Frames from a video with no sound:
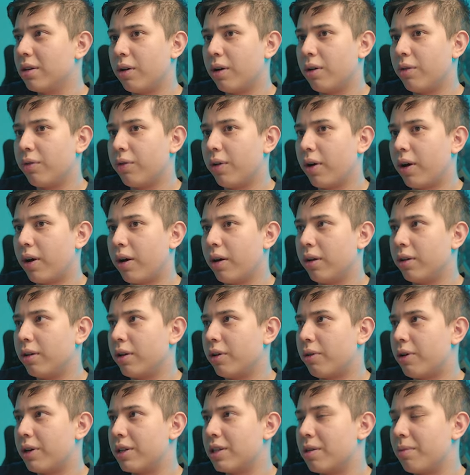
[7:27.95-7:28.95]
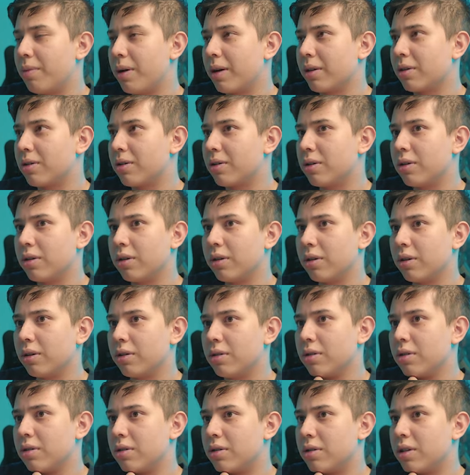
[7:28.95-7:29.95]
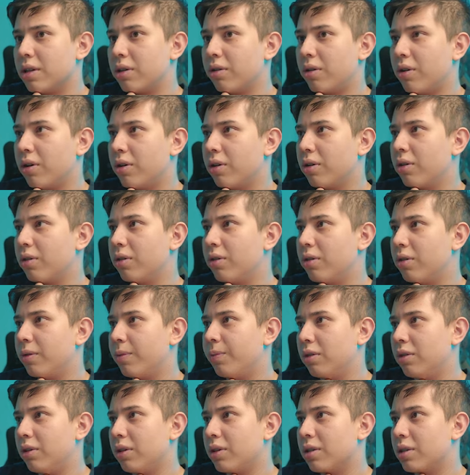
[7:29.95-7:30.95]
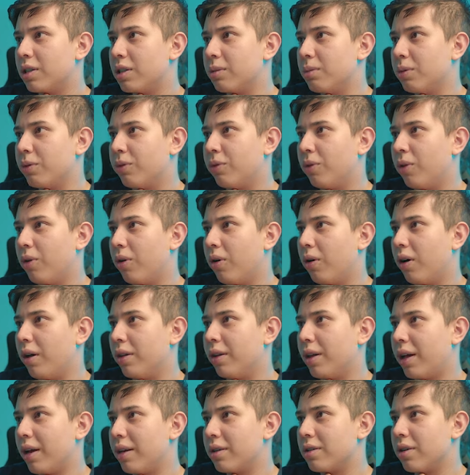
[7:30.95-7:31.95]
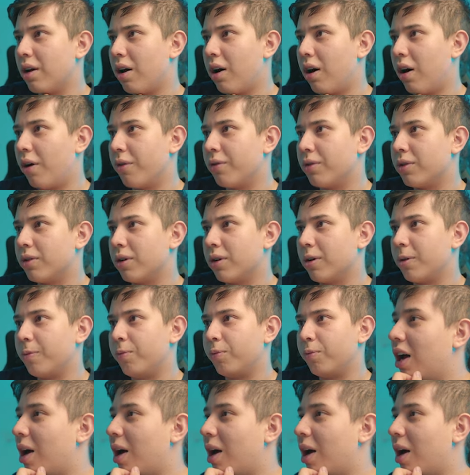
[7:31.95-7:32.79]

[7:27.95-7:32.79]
If I decrease it back to zero, you can see before and that is after.